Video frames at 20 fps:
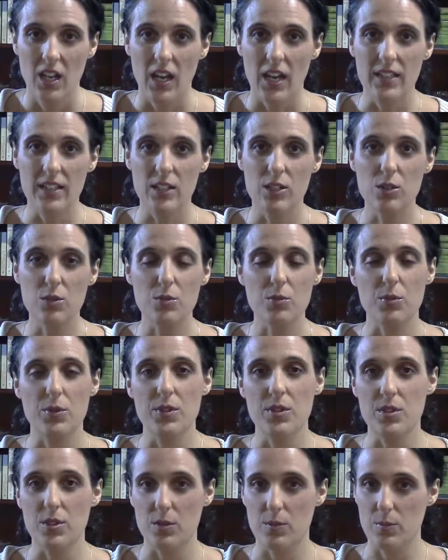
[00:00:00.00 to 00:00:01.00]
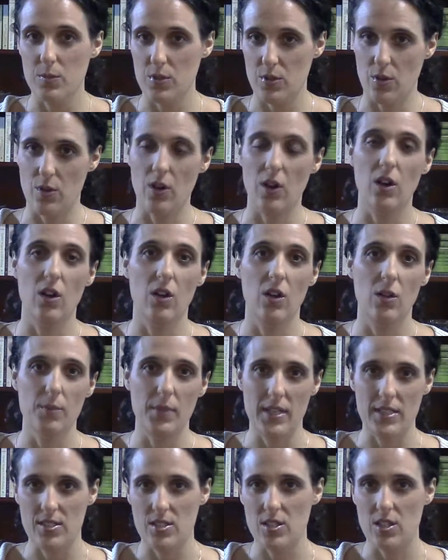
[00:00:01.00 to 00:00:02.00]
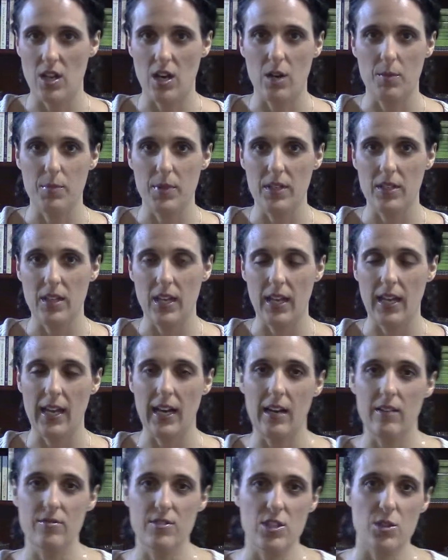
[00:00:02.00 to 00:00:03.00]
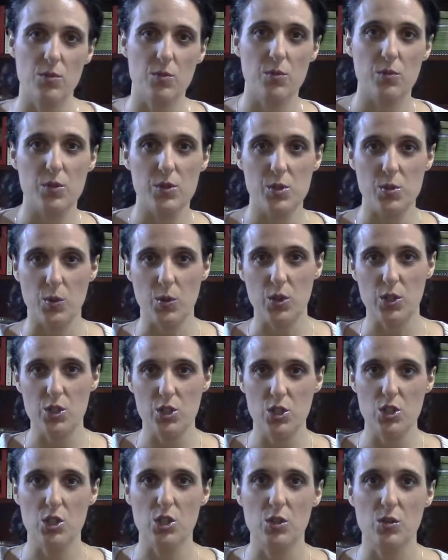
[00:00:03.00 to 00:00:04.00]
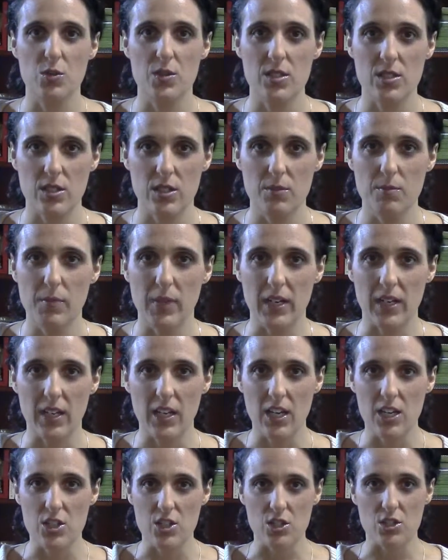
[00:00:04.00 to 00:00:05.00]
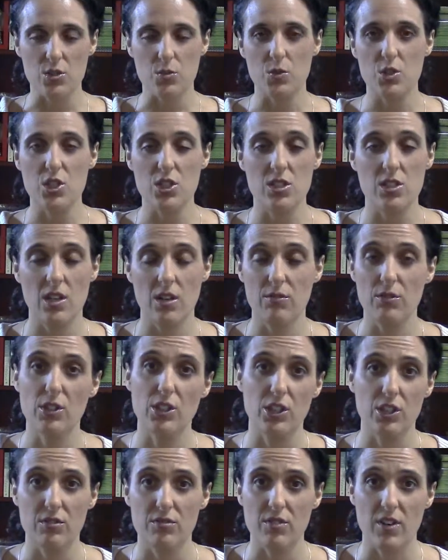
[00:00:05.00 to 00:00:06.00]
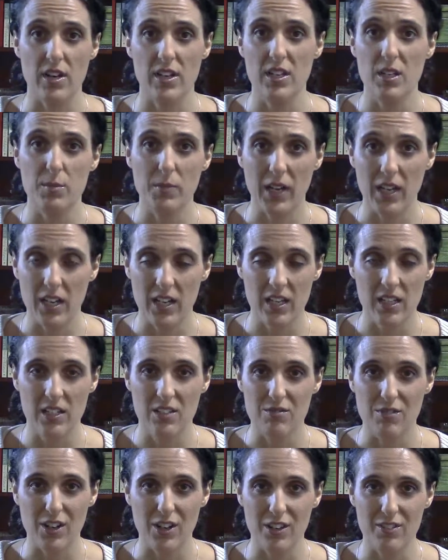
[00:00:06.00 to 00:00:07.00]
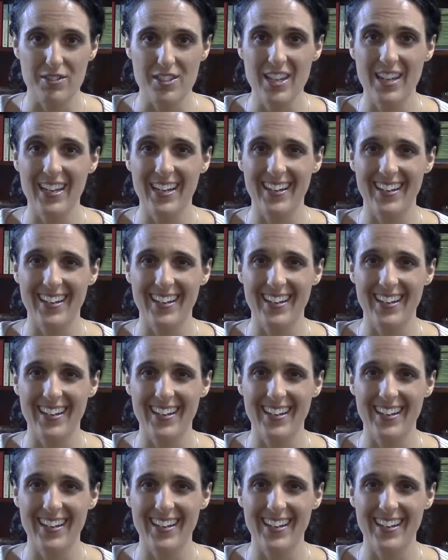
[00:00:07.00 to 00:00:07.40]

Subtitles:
And then the rhythms are all messed up and they have to resort to sleep medications, which is never good for anybody involved.